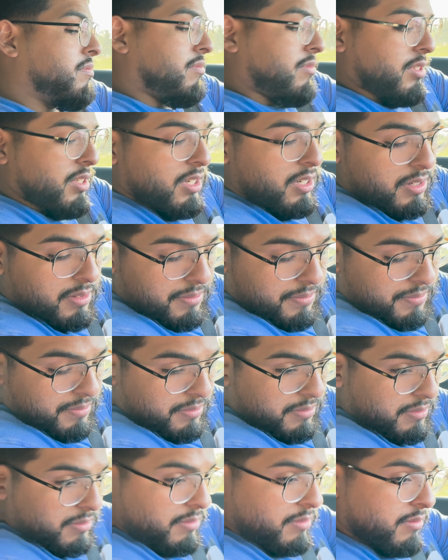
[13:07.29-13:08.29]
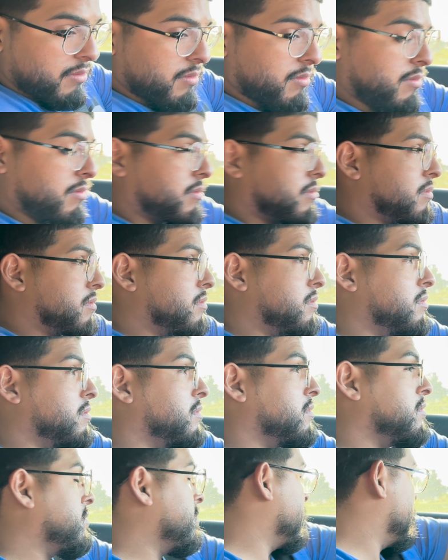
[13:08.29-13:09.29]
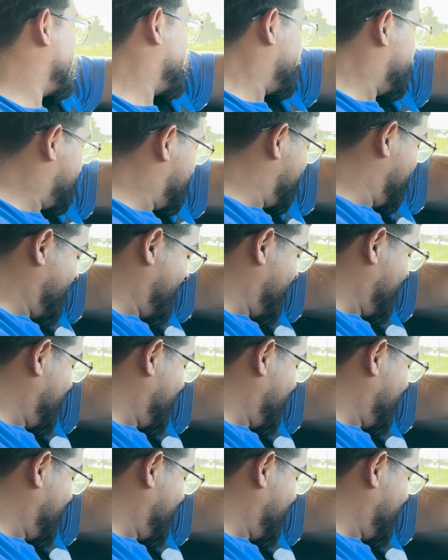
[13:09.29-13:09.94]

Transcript: I saw the diagram from the